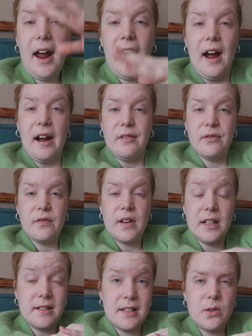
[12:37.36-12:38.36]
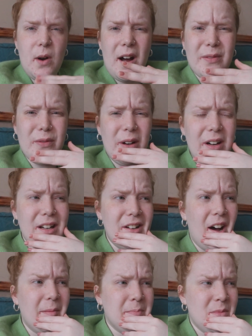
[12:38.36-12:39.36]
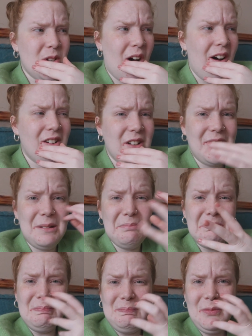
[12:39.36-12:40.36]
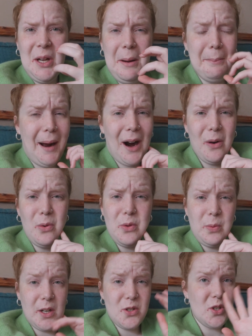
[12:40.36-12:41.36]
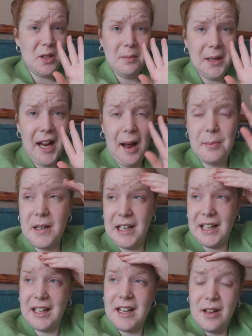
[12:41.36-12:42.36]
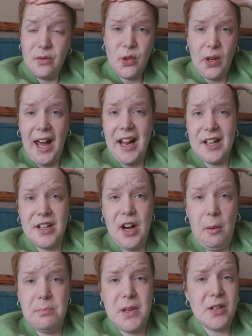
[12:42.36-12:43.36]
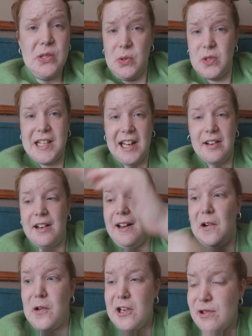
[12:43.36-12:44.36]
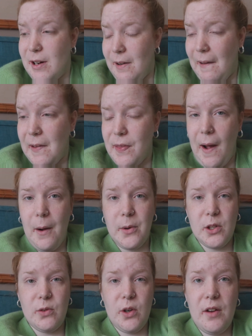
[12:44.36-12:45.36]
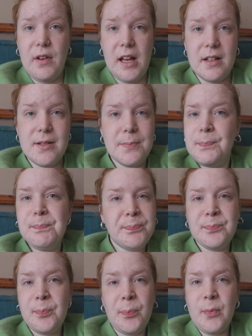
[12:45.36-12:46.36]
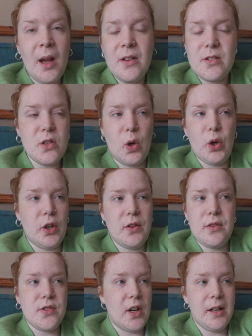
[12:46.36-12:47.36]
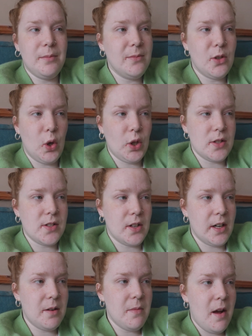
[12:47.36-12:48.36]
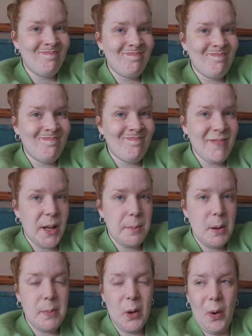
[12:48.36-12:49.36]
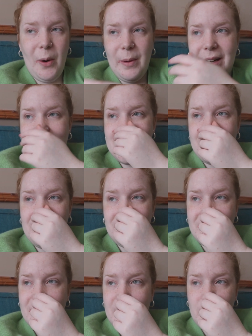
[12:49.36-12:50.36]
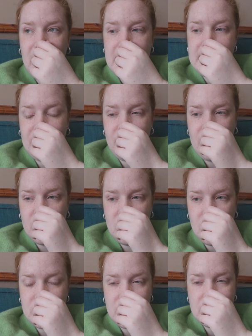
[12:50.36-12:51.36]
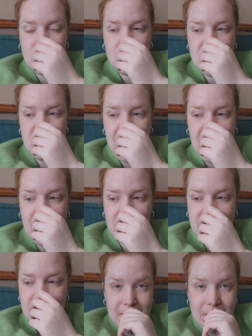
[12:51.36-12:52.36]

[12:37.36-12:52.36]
I have and still have a very numb tongue and mouth, which shouldn't be happening. If you're getting numbness or tingling or anything like that when you're on IVs, it's not a good sign, not a good sign. A bit worried. I'm waiting for the doctor to call me back.